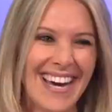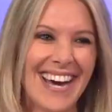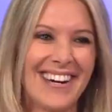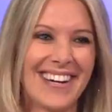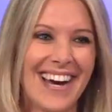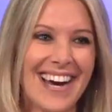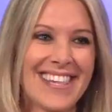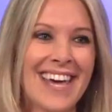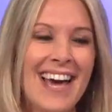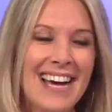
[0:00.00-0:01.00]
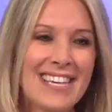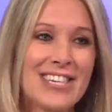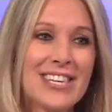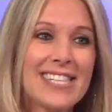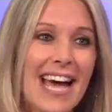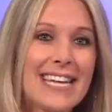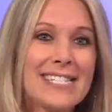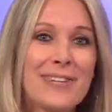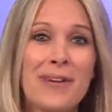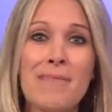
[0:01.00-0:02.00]
Oh gosh, she's ice
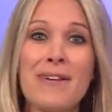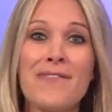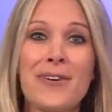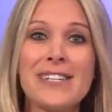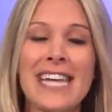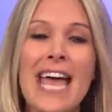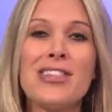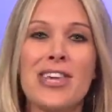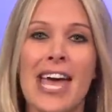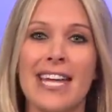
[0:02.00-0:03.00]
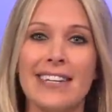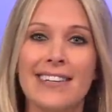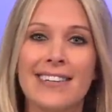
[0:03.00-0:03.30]
screaming for attention.